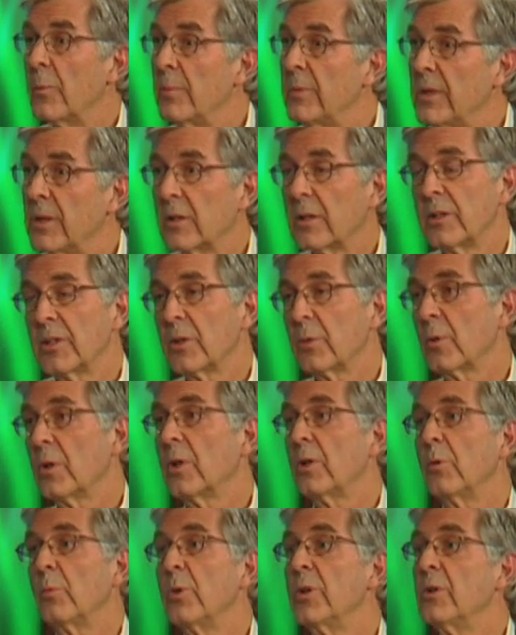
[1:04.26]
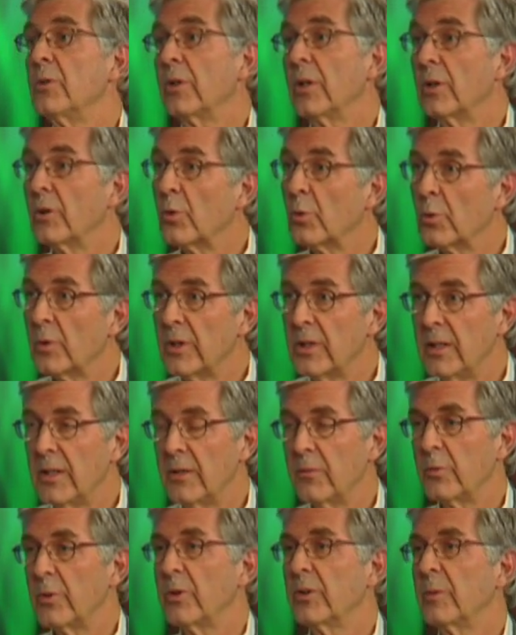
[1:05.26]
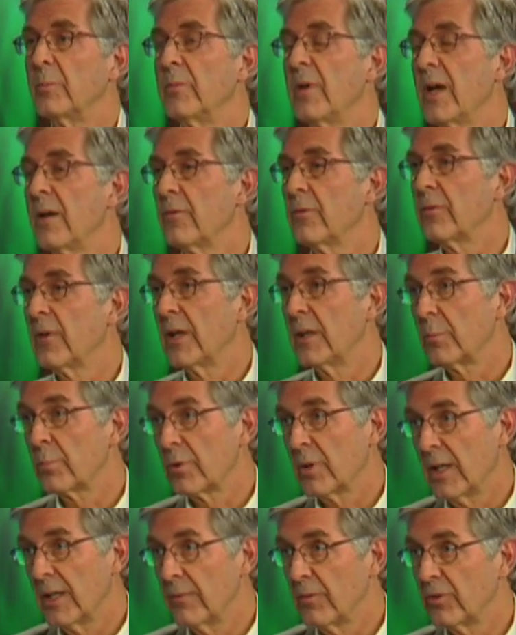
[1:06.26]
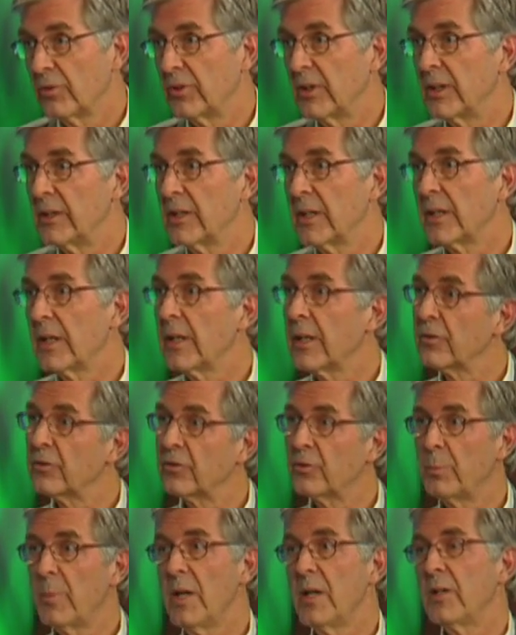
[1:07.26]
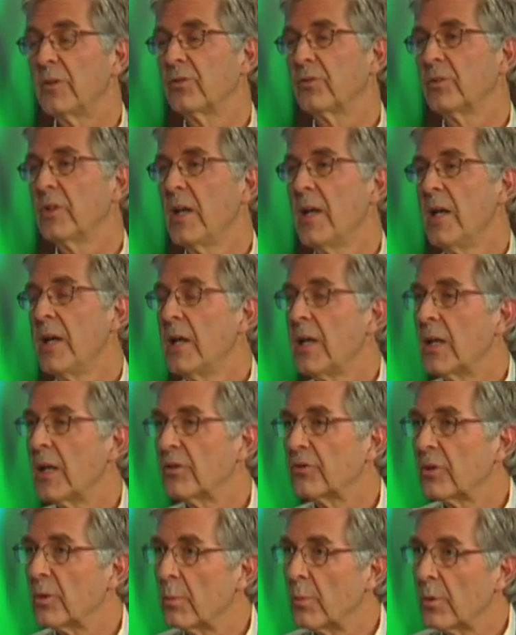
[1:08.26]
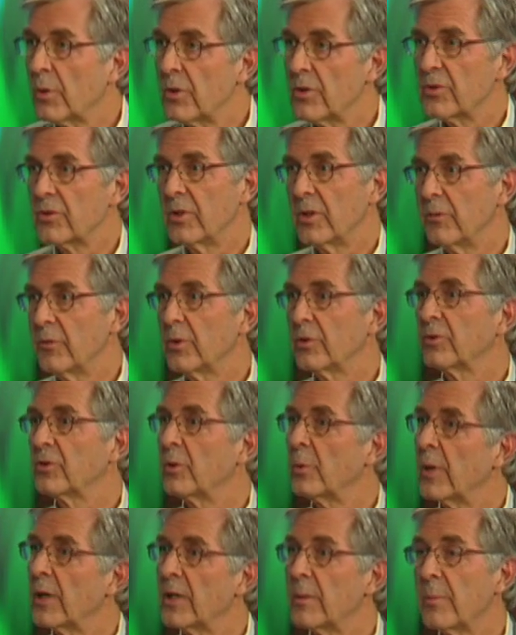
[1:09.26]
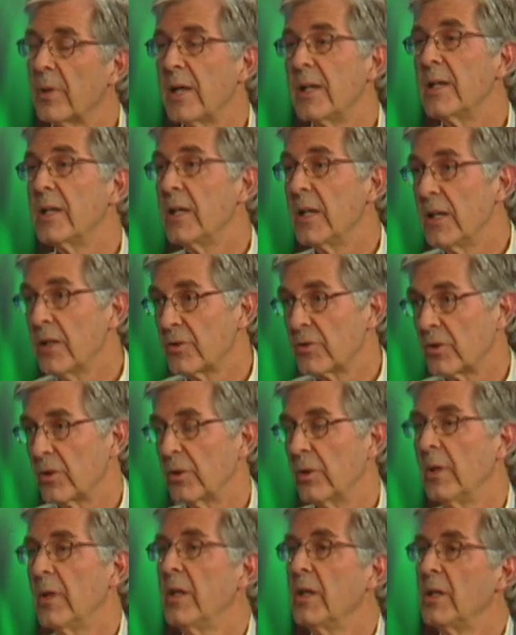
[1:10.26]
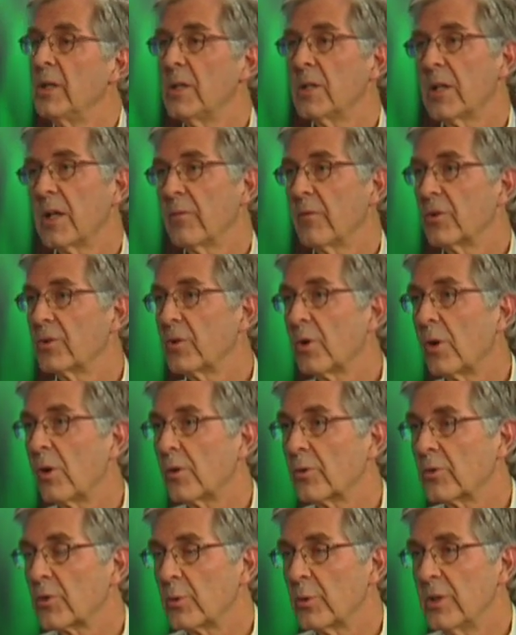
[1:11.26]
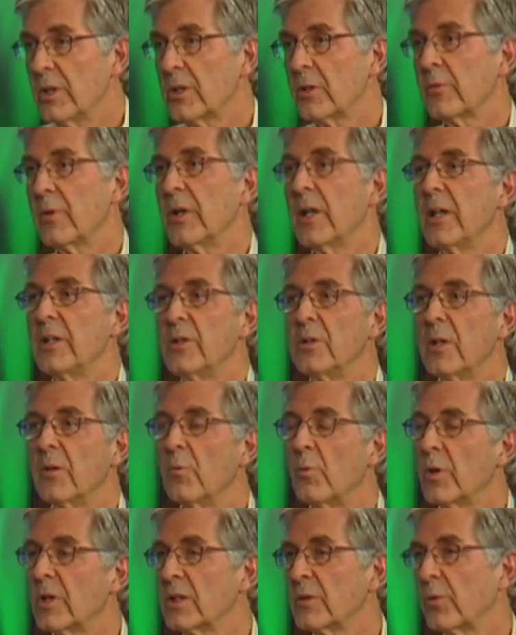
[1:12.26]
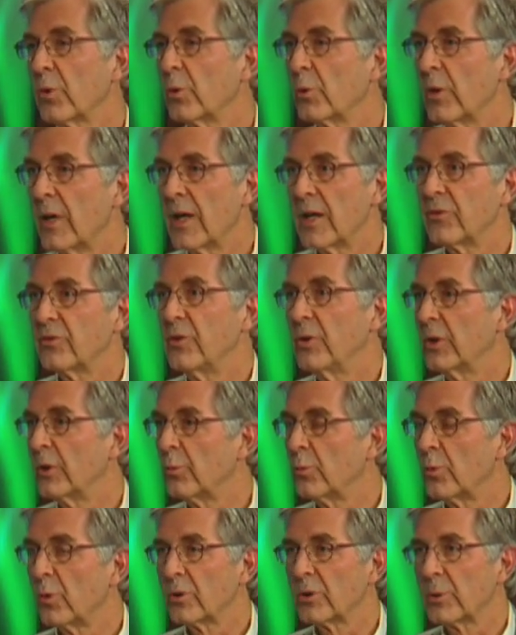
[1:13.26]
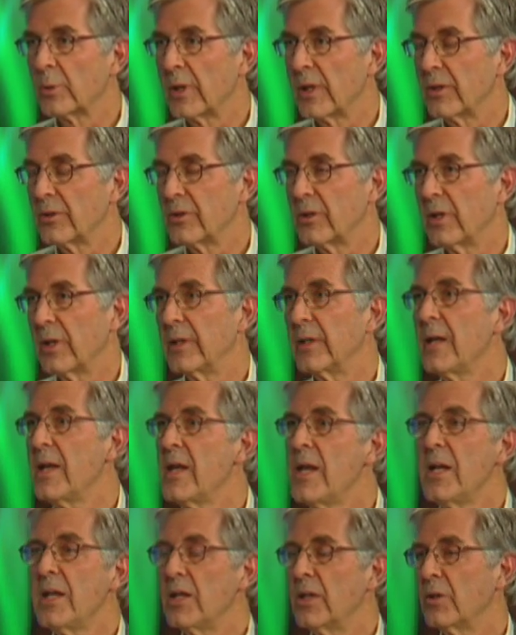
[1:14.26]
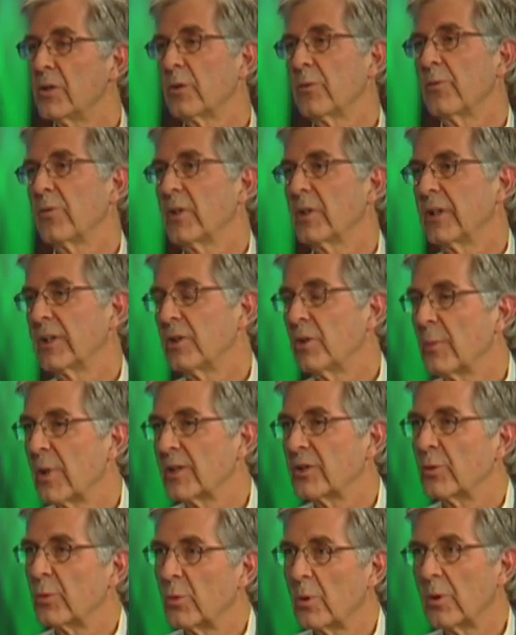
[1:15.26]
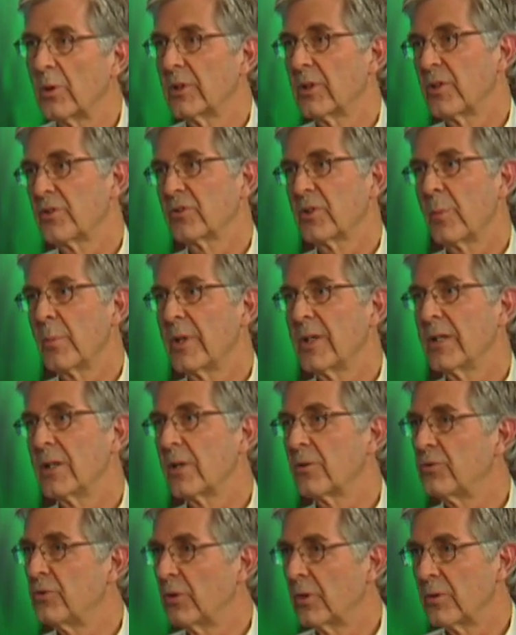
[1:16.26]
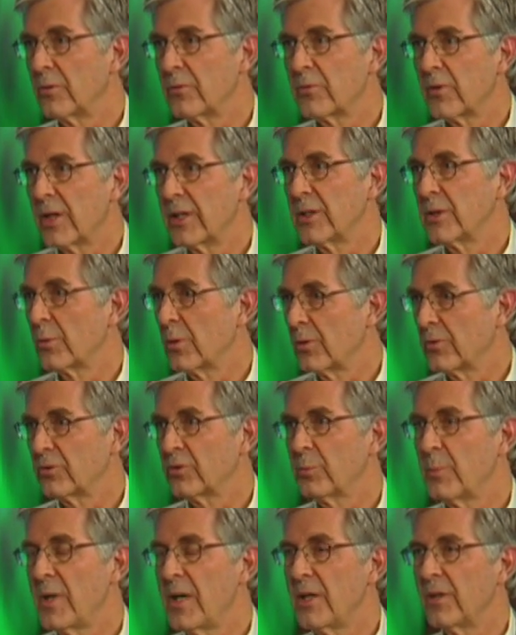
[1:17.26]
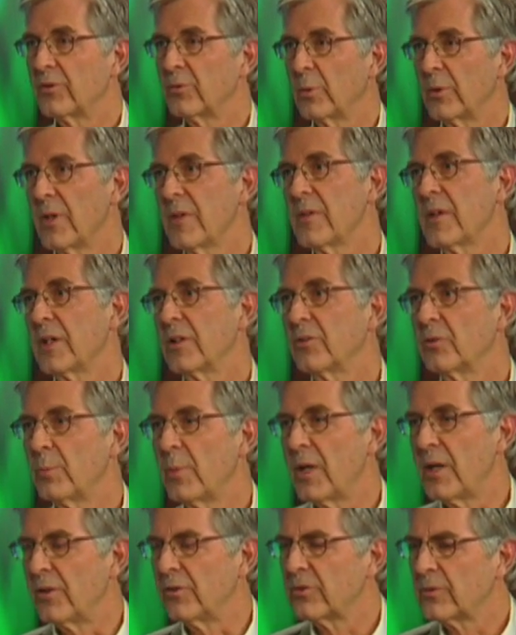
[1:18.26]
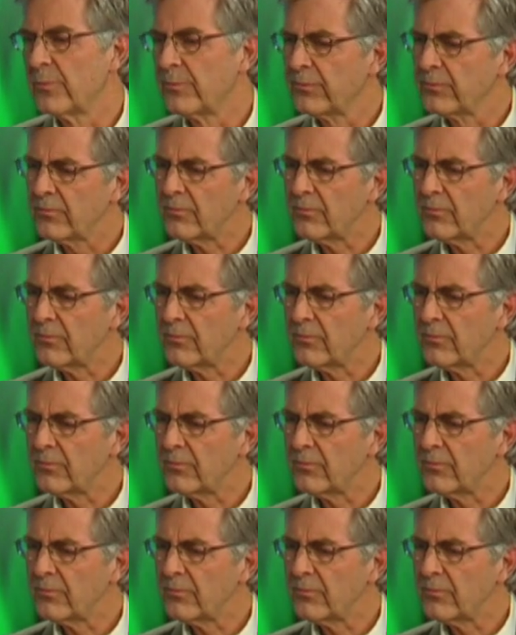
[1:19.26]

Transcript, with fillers: and be on your own, where you can grieve, where you can have, find privacy, and yet it has space. It's immersive. You're surrounded by nature. You have a tall tree overhead. You have wonderful grass you can roll around on. You don't feel like you're about to roll into somebody else. You can find your own space within that space.